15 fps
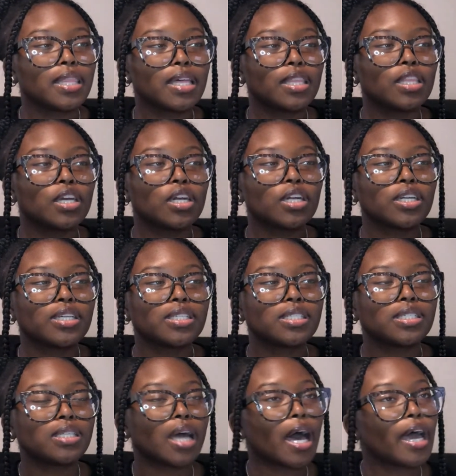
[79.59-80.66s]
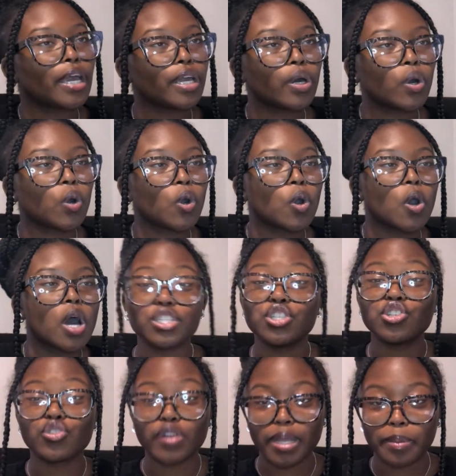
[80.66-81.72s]
that their style
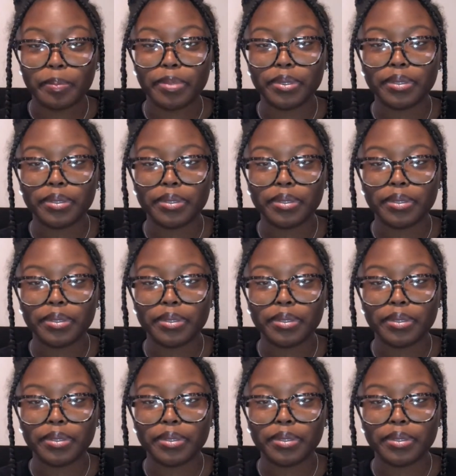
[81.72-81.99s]
drip.